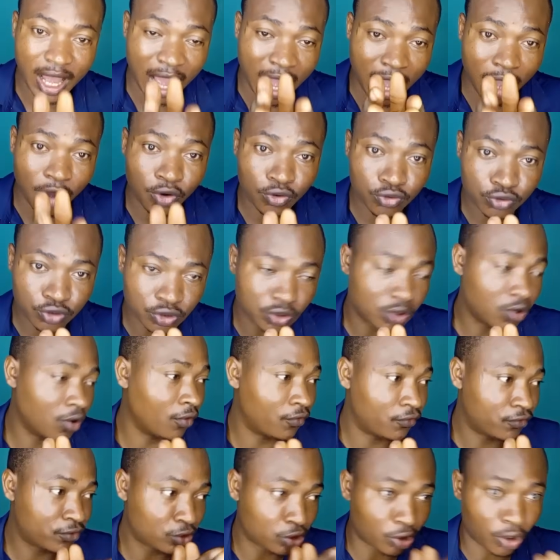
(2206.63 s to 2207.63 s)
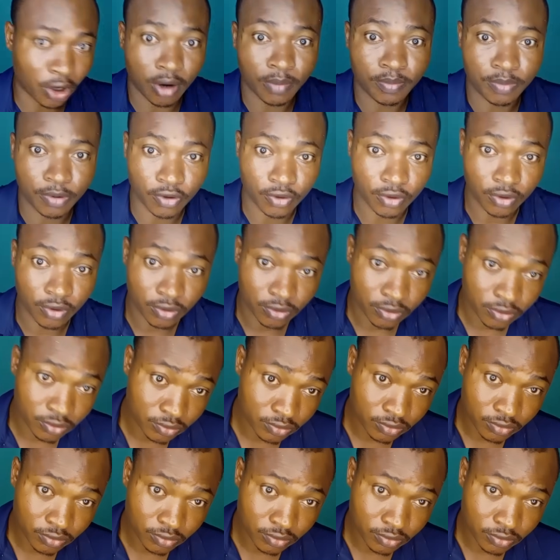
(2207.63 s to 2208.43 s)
out of trouble,